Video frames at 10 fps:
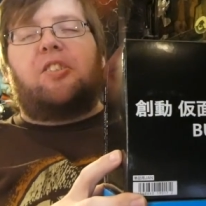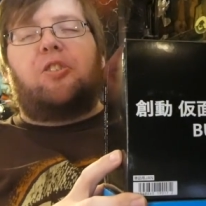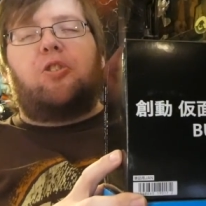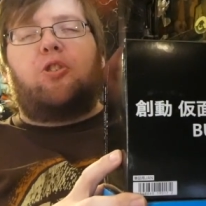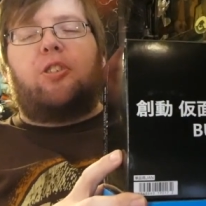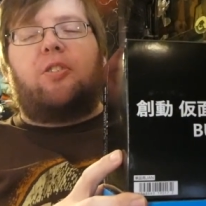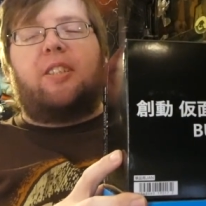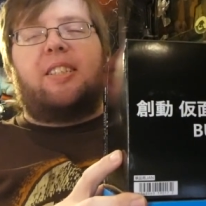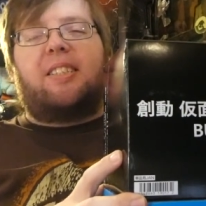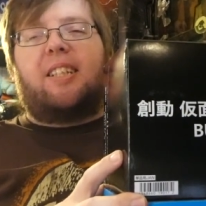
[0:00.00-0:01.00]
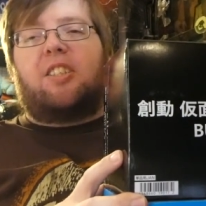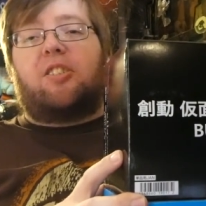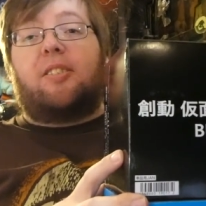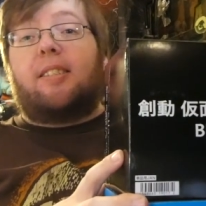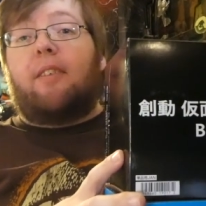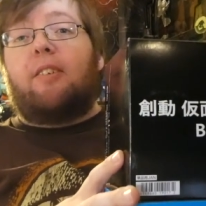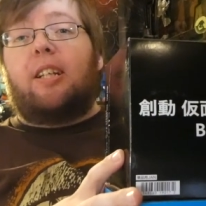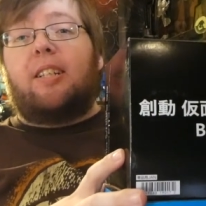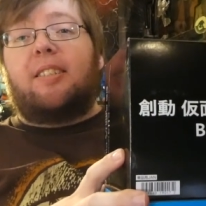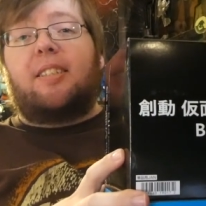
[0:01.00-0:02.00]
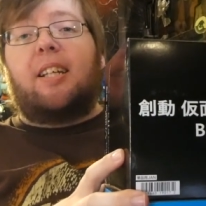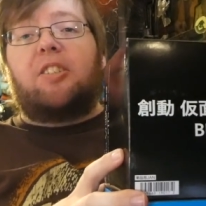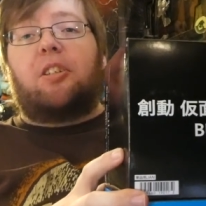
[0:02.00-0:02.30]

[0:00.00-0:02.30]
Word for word: there's usually only six or seven in a set,